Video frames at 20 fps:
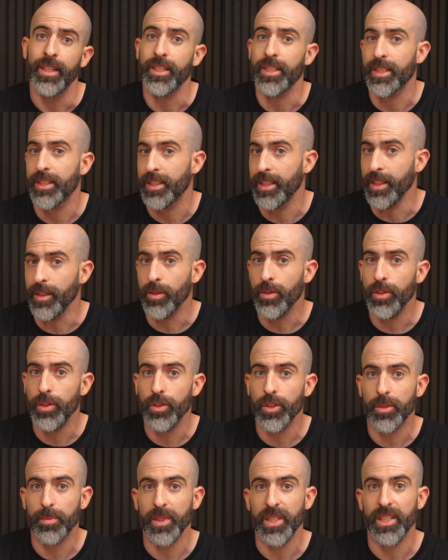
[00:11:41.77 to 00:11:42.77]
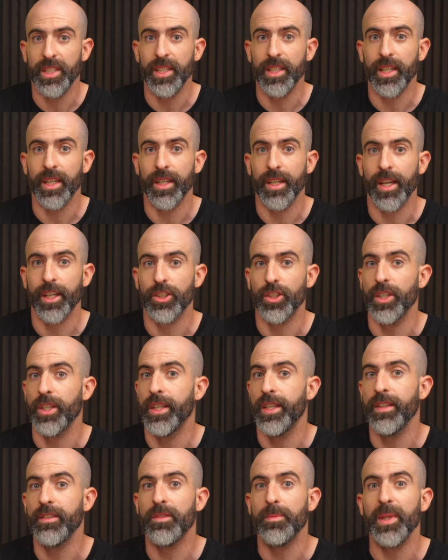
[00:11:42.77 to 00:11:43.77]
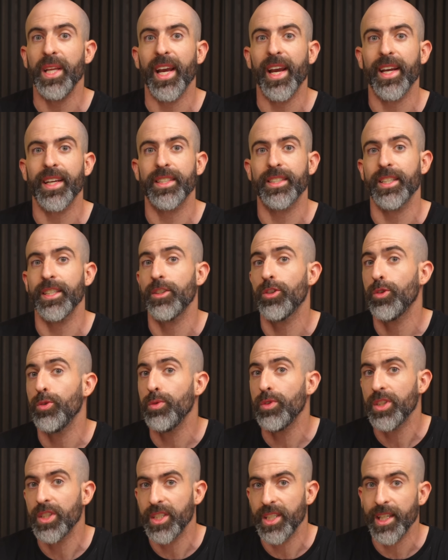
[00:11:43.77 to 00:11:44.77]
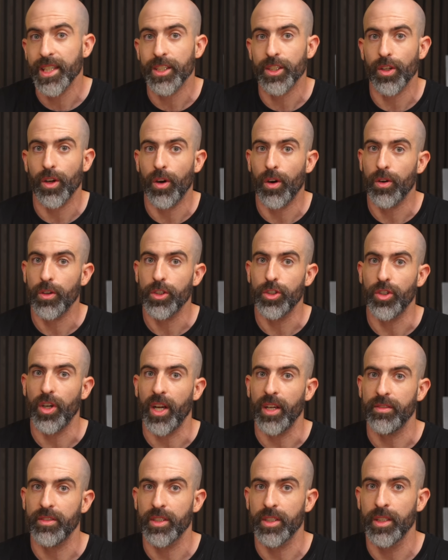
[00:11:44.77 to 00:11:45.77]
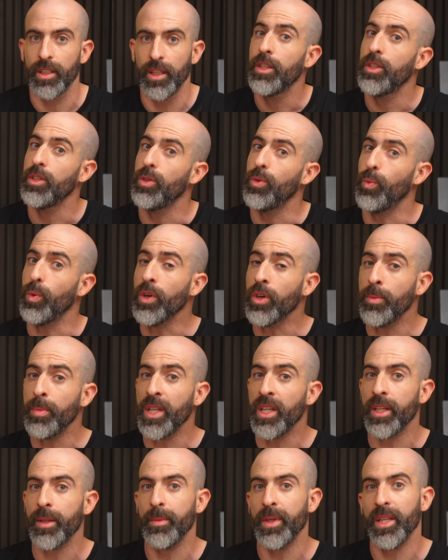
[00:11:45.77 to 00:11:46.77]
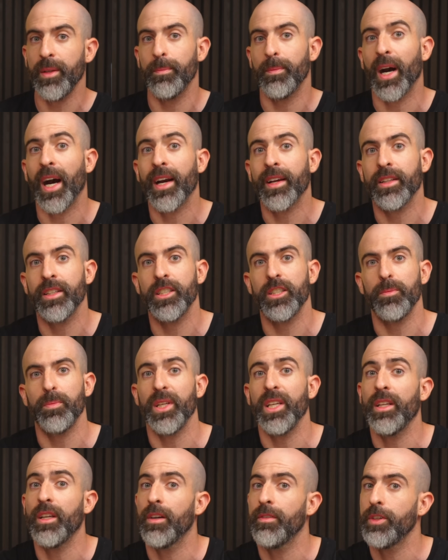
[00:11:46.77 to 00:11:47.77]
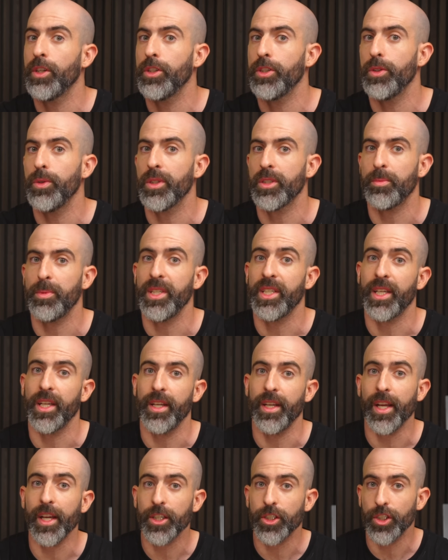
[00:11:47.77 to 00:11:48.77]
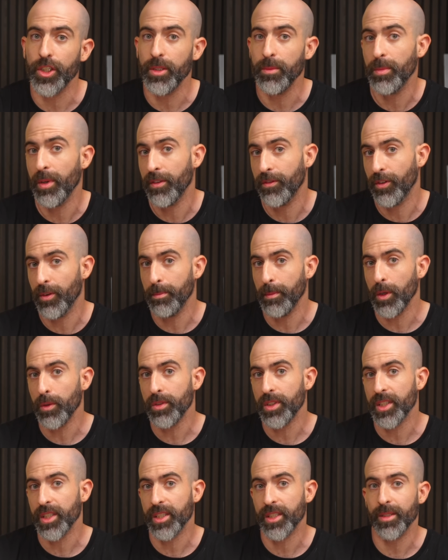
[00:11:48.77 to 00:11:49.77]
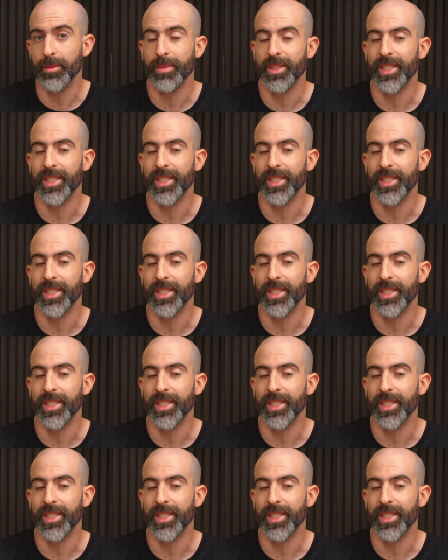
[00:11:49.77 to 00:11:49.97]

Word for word: A single USB-C connection gives me access to six hard drives. You will be limited by the speed of your USB connection, but for most systems,